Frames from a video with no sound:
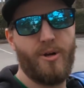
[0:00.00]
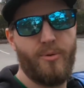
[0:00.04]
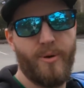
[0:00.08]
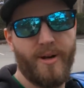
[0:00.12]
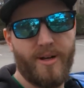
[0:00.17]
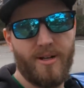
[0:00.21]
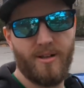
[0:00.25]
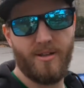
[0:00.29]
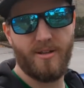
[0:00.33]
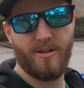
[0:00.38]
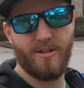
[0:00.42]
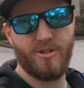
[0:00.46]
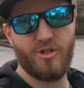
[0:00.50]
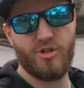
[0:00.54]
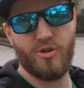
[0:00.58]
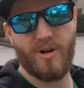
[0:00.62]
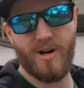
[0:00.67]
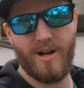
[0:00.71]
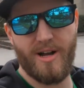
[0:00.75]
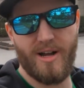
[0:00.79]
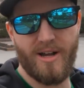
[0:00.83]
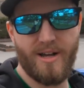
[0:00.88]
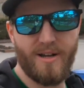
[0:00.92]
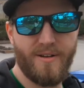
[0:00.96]
Quick little
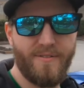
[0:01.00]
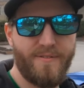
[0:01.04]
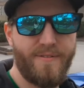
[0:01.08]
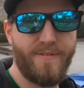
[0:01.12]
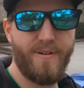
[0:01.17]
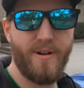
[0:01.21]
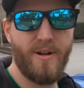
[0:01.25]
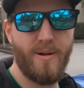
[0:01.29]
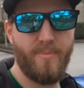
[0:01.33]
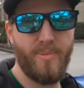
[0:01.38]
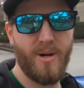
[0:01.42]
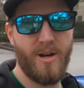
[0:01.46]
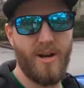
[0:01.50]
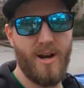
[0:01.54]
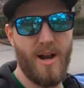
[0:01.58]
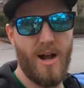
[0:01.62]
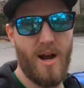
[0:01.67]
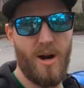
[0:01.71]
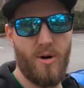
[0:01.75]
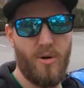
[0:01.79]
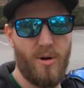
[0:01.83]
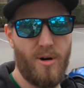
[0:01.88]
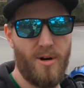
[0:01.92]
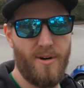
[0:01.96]
drive, about an
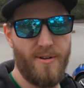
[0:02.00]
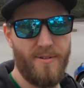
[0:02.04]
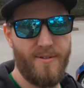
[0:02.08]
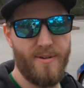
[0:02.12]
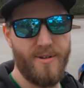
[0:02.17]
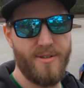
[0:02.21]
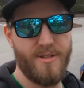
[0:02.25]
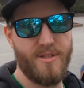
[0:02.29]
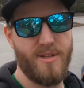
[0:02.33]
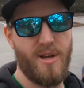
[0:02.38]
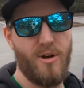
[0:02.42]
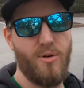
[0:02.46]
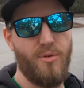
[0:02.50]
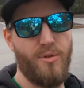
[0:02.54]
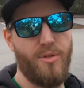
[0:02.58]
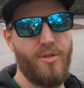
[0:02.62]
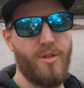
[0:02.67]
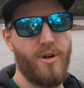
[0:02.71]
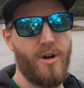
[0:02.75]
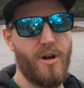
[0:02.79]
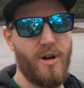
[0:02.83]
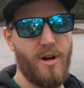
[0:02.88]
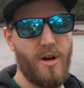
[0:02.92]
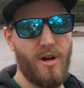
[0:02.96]
hour
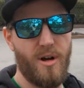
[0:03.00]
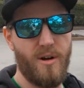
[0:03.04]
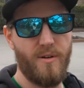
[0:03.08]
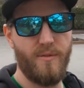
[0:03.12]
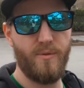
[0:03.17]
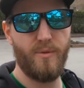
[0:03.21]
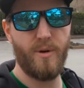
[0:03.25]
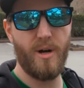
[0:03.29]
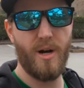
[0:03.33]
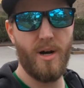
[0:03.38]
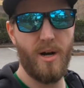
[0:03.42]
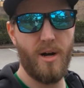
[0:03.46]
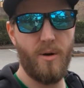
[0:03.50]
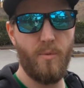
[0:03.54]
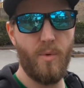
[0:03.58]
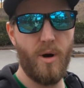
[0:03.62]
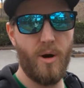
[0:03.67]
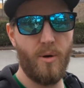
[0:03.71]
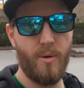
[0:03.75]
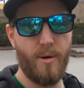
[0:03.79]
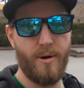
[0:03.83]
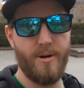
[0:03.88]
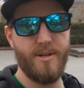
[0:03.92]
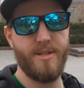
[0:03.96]
south of
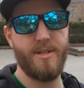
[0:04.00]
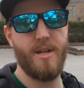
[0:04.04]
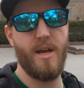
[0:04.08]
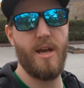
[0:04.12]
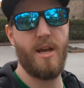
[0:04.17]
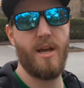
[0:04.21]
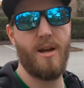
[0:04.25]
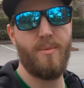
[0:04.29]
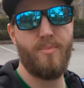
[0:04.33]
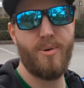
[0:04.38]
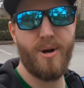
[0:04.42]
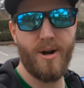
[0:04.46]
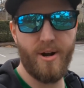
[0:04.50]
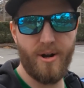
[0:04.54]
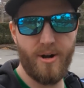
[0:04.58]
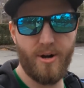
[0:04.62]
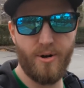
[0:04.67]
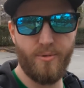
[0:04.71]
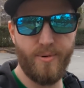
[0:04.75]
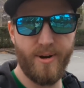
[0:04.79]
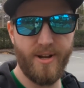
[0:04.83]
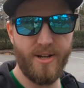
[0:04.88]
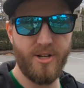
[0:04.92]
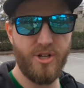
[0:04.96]
where we were staying at
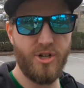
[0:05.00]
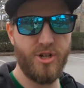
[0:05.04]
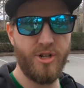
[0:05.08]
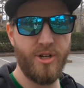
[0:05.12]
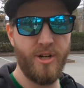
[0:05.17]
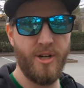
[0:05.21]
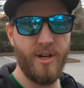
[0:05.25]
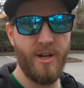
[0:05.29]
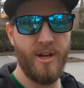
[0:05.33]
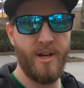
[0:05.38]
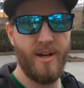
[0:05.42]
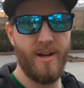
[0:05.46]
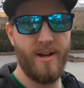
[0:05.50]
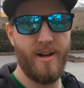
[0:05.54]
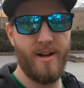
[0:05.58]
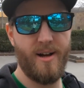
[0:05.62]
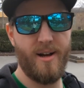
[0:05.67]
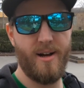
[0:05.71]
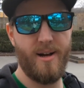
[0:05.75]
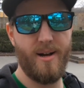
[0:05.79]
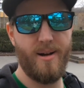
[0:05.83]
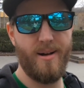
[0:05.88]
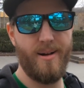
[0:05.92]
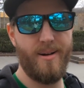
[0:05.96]
Predator Ridge.
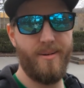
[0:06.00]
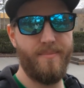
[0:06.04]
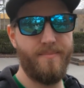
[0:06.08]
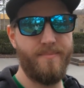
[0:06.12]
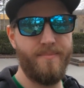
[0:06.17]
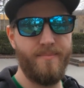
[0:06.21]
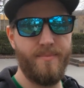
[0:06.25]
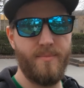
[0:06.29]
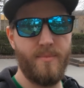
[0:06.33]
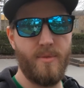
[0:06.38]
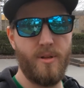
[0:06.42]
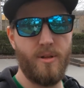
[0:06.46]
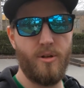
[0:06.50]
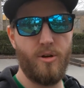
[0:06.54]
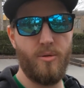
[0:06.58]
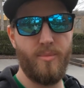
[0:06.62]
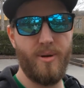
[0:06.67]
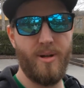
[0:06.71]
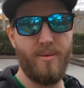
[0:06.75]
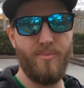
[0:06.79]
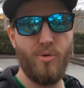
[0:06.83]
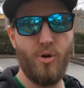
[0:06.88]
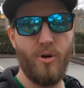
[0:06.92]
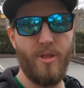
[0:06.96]
A little
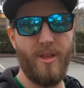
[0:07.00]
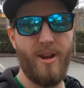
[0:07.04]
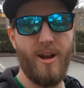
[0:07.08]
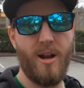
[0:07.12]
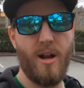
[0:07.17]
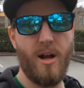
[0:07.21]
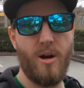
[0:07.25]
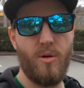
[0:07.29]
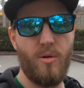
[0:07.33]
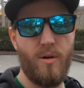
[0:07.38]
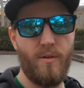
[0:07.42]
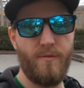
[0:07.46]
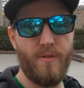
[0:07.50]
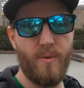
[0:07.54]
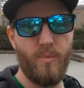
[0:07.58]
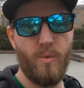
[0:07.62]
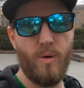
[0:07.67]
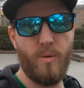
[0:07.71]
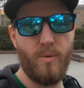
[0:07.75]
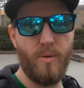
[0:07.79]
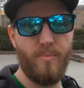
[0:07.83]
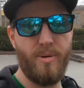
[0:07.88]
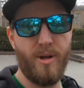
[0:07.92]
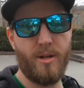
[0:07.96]
bit more than an hour from
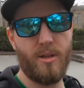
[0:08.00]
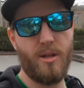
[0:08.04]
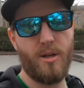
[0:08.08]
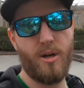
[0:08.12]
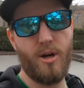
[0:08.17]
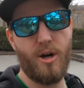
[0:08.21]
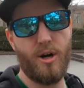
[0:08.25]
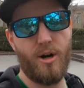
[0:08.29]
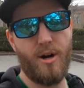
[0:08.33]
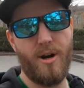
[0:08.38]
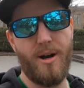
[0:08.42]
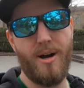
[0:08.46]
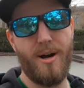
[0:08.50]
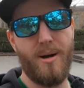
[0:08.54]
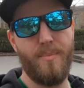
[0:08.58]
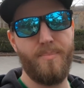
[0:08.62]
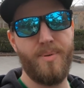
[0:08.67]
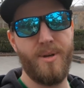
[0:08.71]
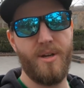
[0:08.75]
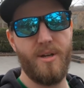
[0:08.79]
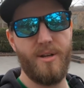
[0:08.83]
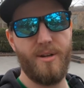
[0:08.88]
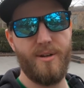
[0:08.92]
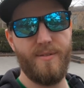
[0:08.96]
where we picked the car
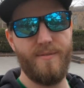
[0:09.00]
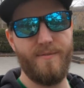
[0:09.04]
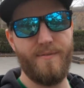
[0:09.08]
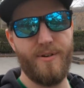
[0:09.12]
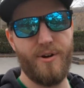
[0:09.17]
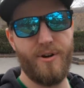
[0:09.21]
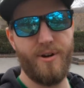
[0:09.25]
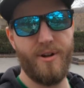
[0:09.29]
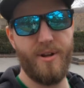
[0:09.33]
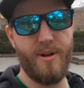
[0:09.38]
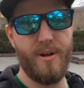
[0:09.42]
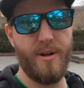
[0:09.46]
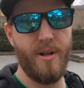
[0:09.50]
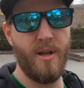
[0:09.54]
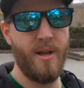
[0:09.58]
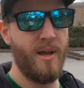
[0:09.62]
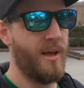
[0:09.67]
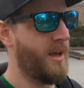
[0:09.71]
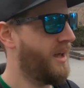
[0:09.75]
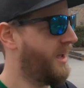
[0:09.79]
up in Vernon.